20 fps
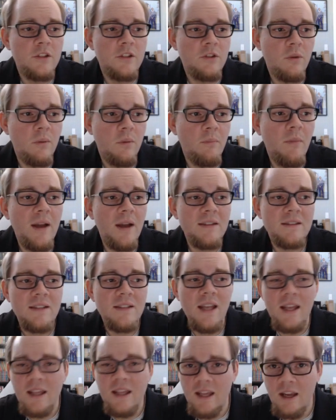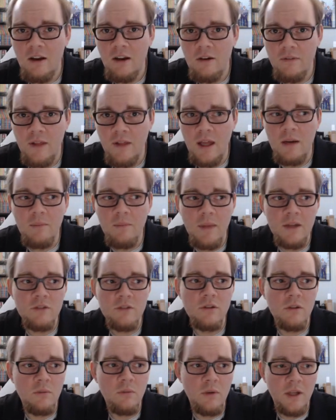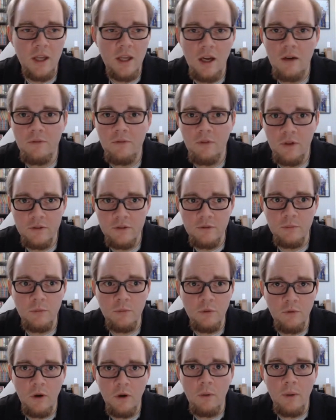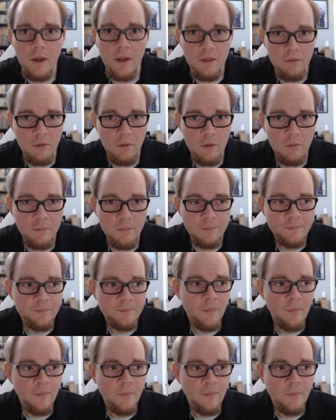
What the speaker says: So we must take care of that and make sure that we're careful as we move our way through.